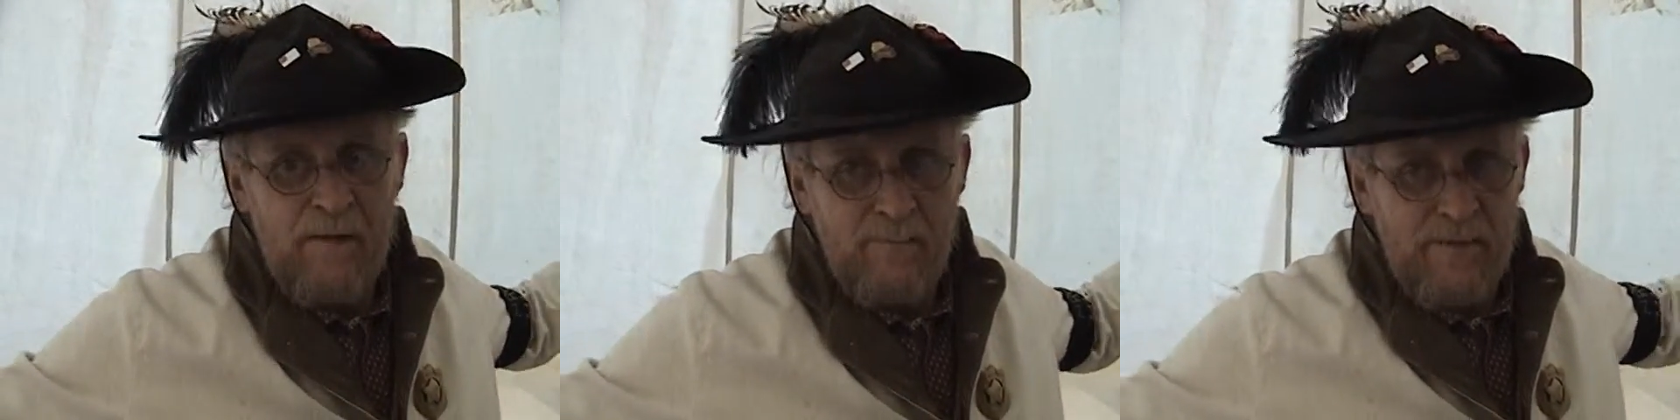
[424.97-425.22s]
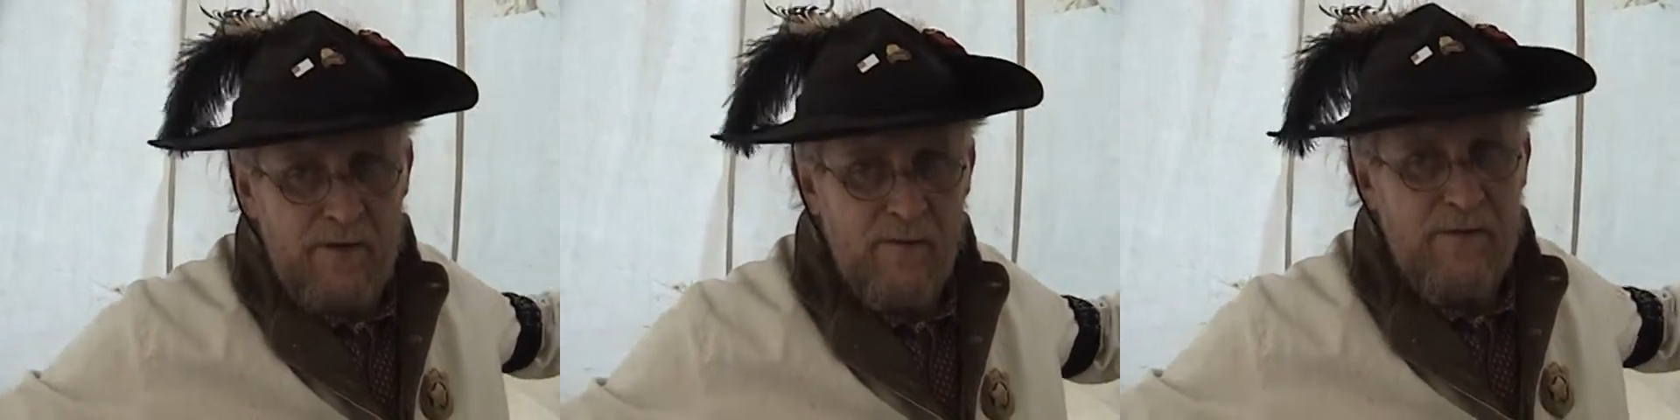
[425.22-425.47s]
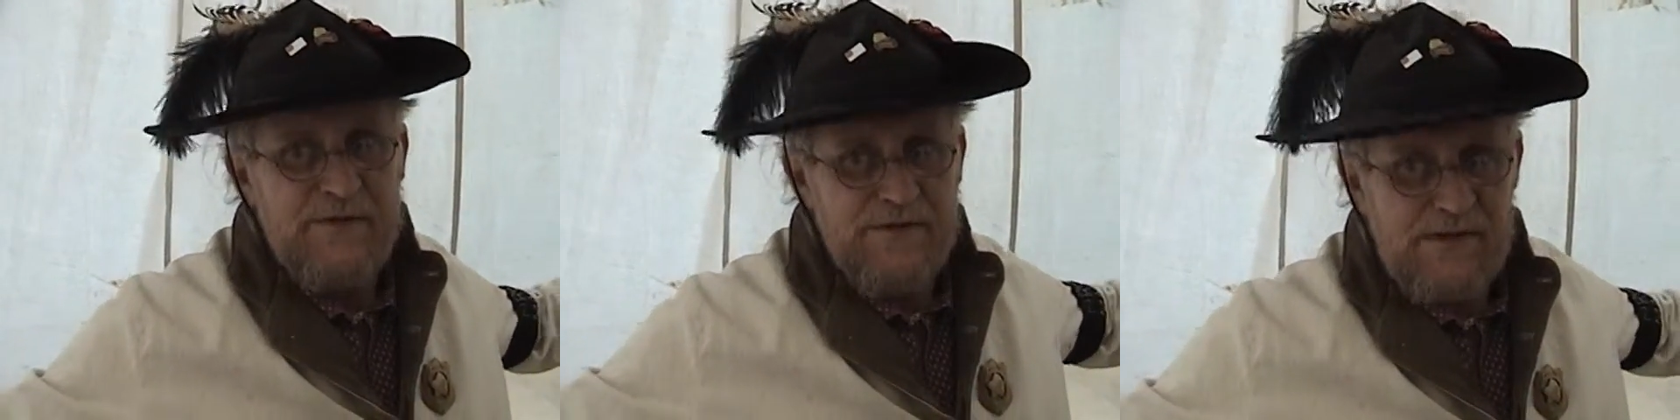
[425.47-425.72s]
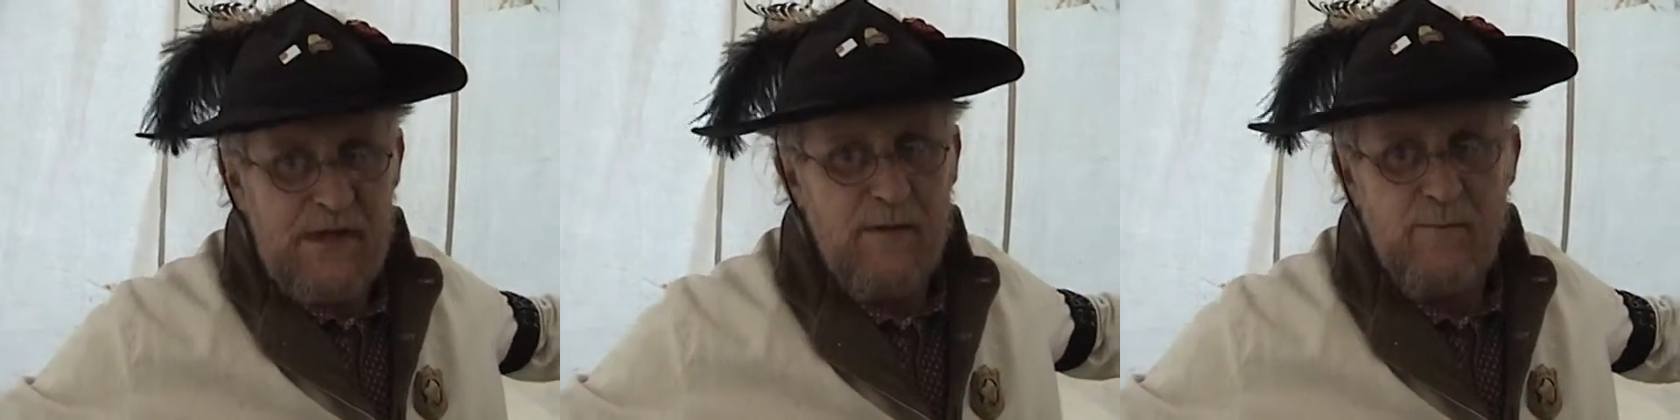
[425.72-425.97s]
pyramid
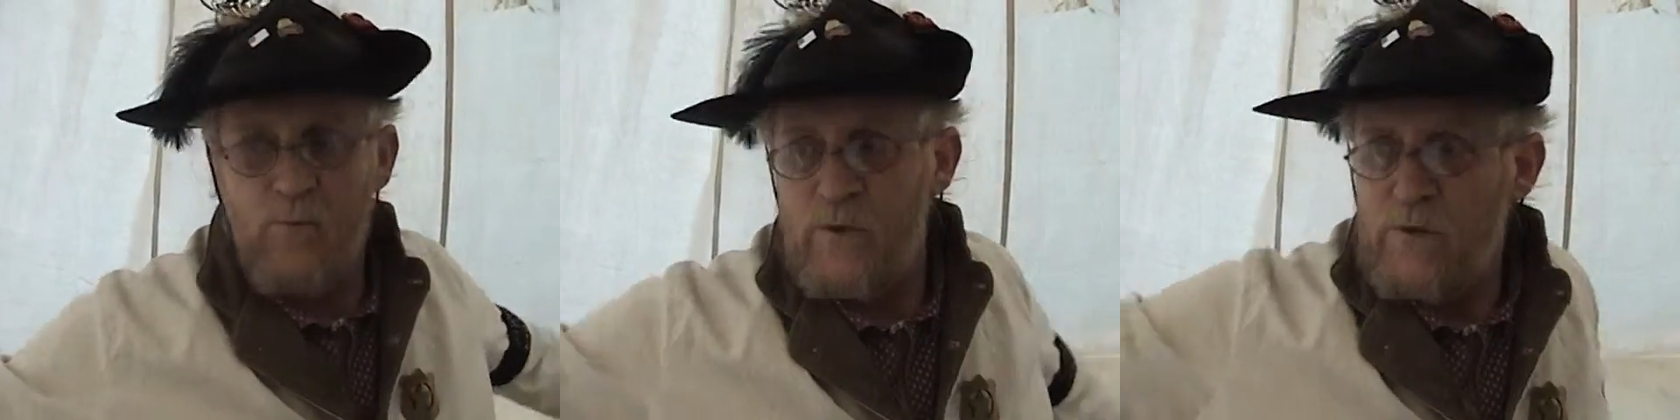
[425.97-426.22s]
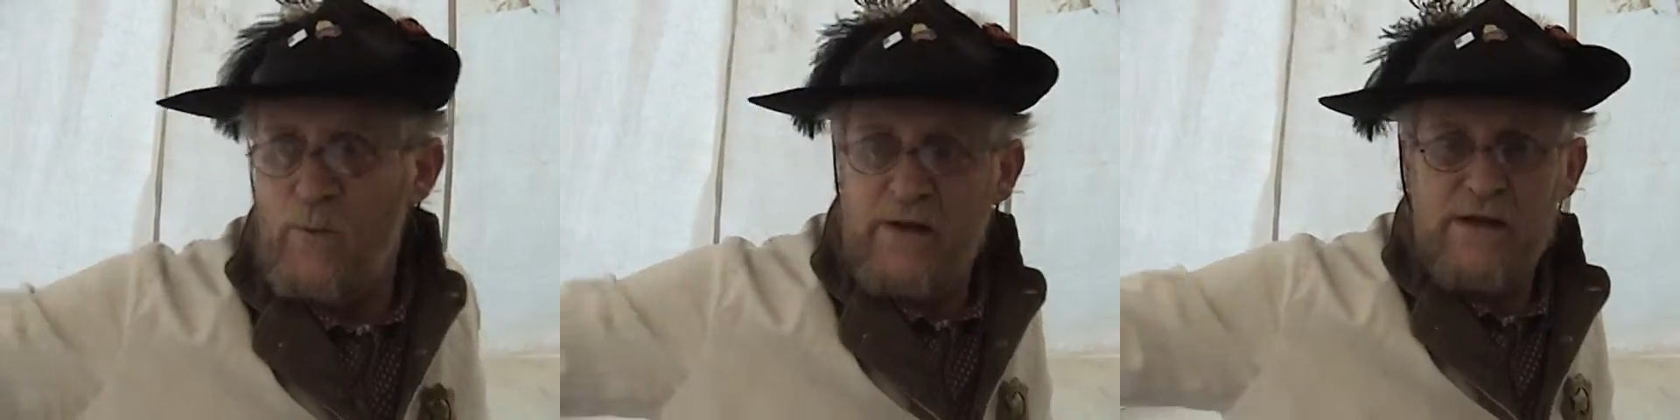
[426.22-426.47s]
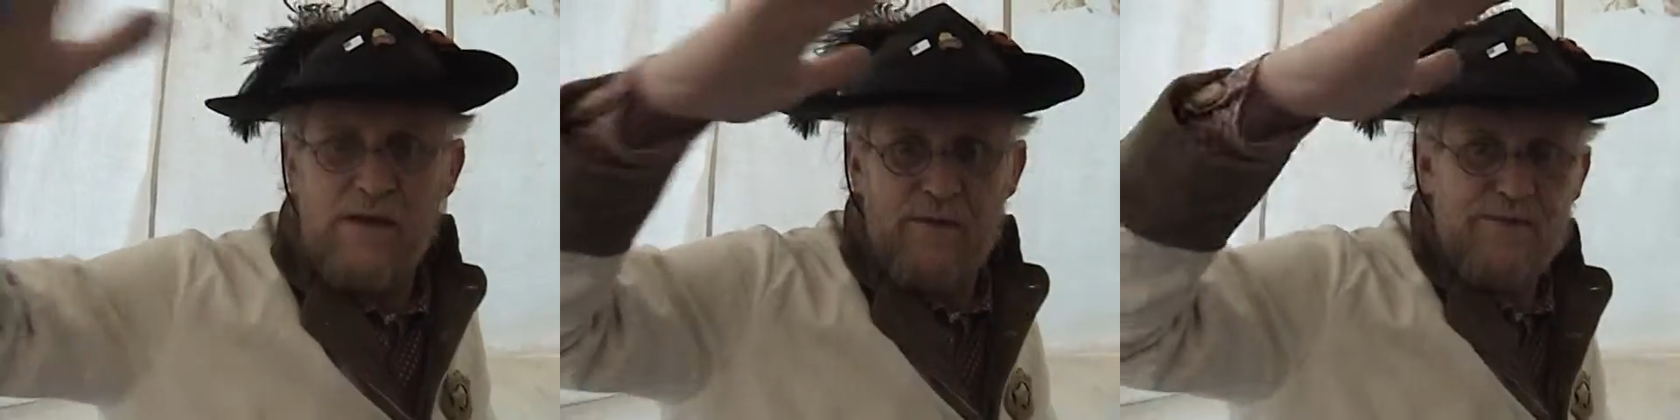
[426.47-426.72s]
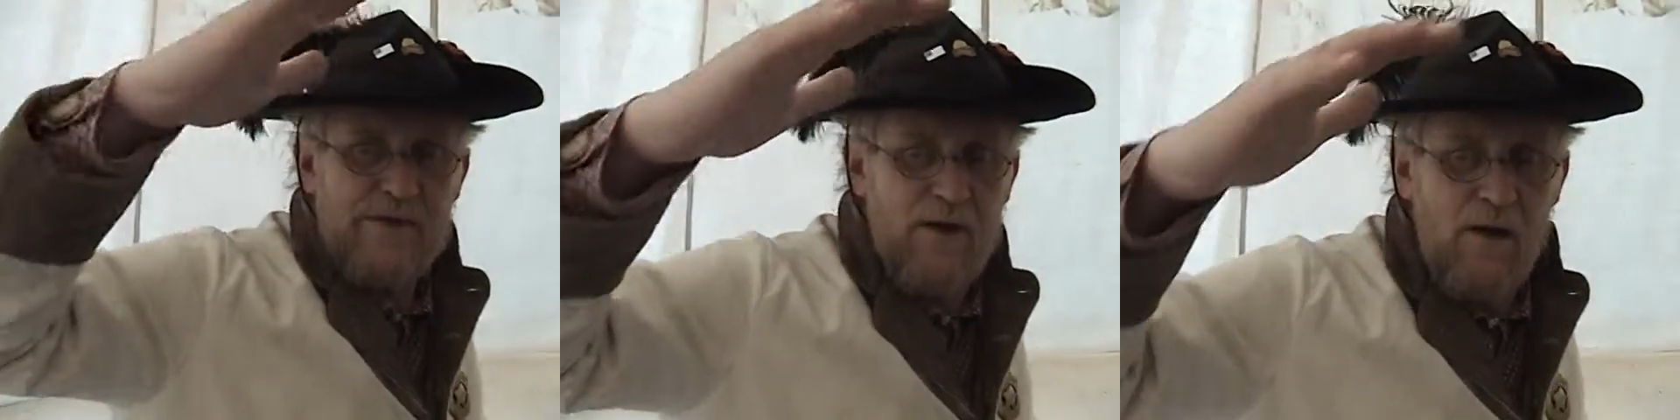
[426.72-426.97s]
shape, when the wind
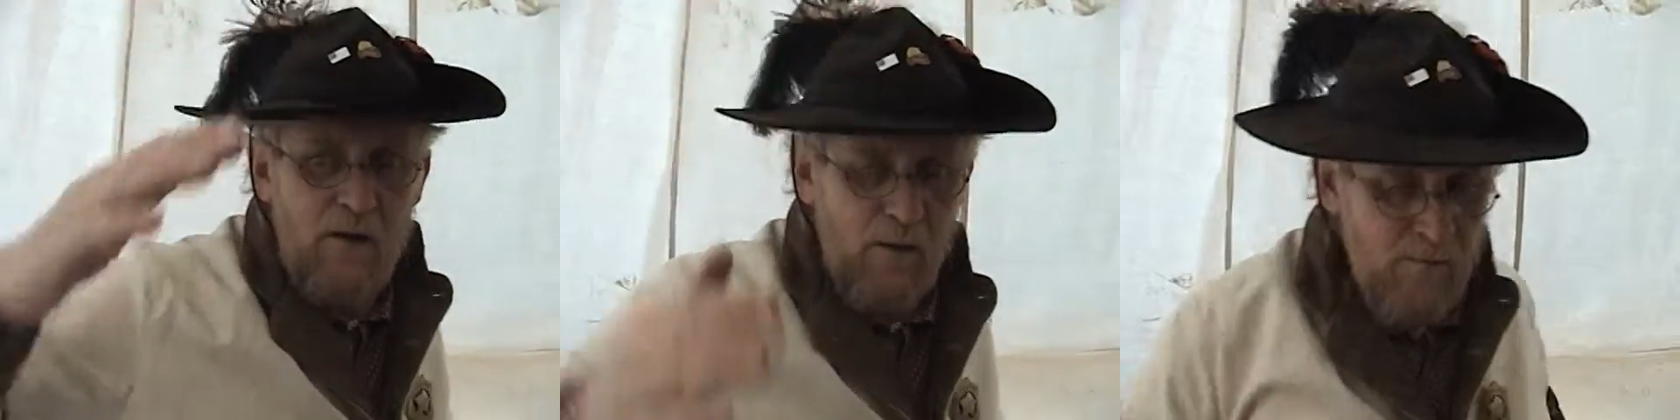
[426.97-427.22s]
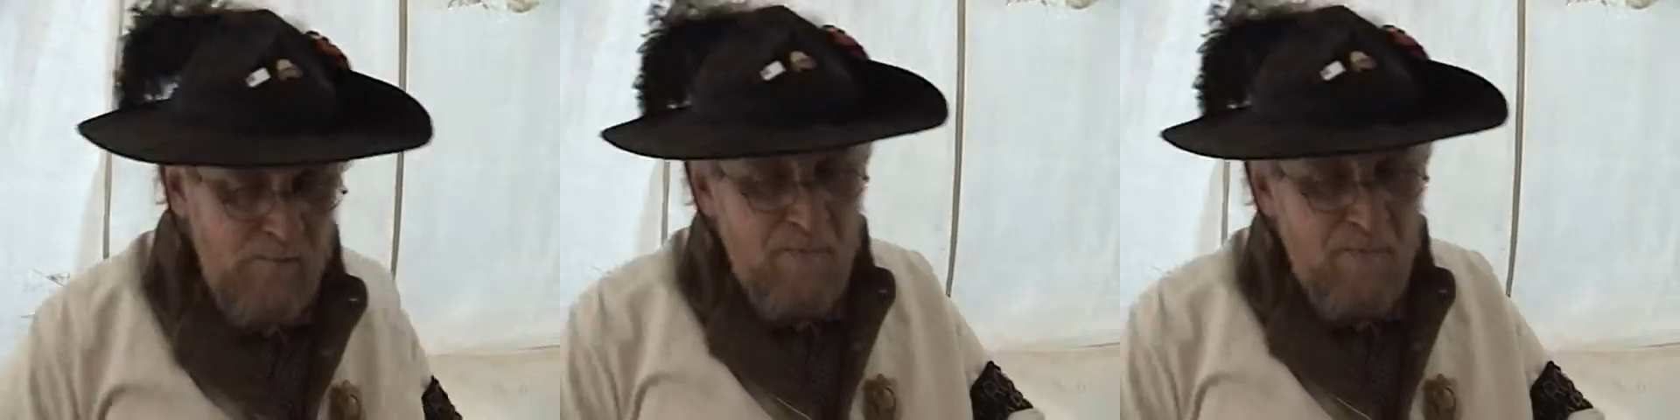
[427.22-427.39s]
comes along,